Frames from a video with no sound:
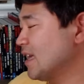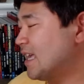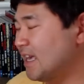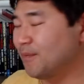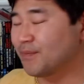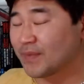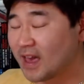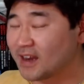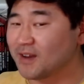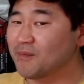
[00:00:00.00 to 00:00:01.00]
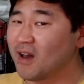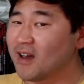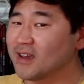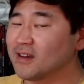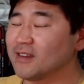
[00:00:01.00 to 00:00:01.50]
keep that in
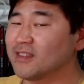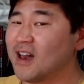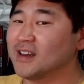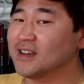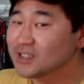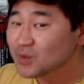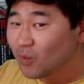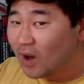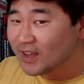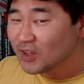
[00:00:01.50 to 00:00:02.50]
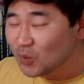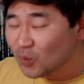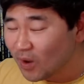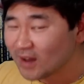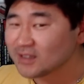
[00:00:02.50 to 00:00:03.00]
mind. That is what you
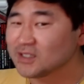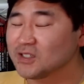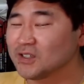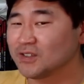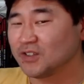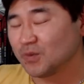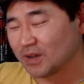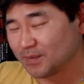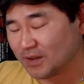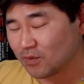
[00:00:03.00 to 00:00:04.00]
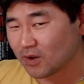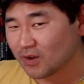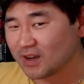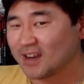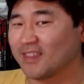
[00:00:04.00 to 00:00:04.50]
want to be
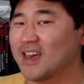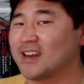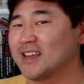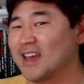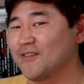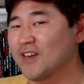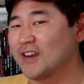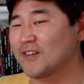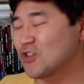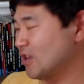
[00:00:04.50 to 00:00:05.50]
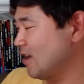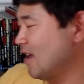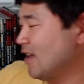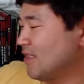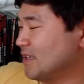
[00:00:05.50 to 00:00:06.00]
rooted in, that kind of energy
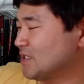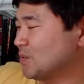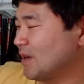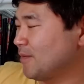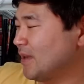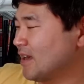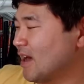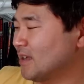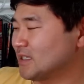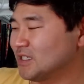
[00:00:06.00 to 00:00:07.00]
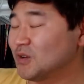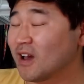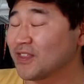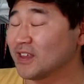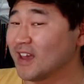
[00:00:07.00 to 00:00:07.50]
this week, because you
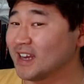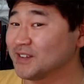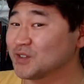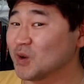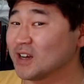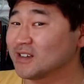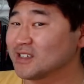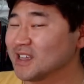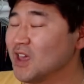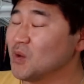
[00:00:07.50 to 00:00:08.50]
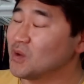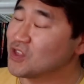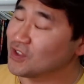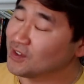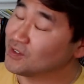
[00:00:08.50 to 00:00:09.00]
got the Knight of Swords,
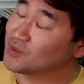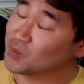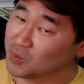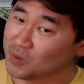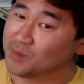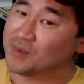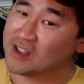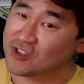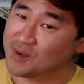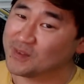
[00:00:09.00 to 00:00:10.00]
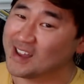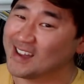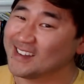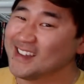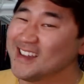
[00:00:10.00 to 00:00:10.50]
which is ruled by
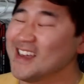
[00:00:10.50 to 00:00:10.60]
Gemini.